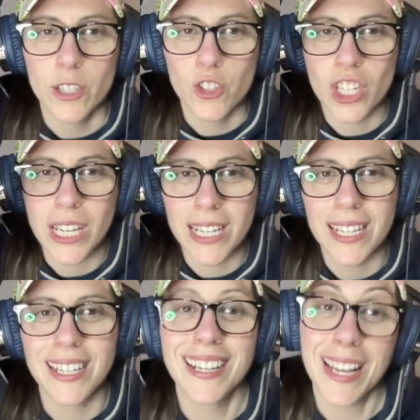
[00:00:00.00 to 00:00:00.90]

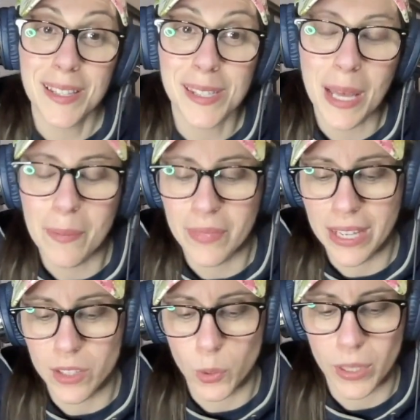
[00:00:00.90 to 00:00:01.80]
cheated against them
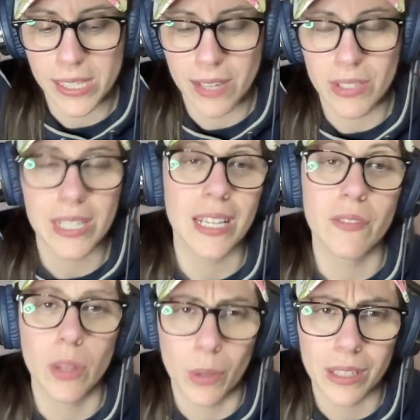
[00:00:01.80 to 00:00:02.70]
in 2017,
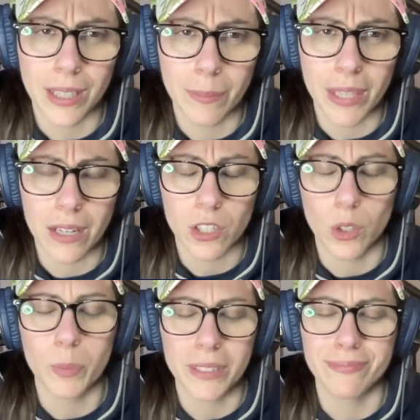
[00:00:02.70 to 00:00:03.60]
even though they claim not
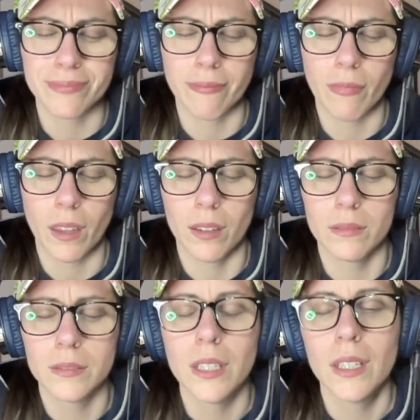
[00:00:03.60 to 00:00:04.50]
to, but
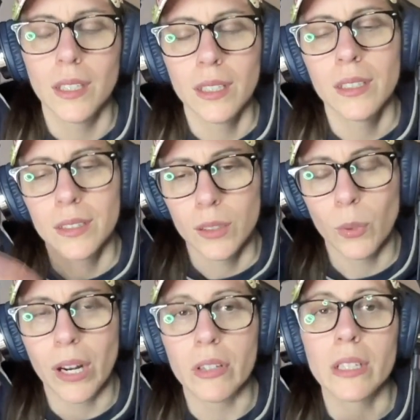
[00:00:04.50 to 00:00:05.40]

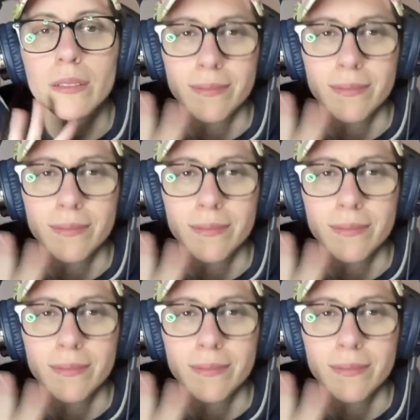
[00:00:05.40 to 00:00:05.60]
whatever.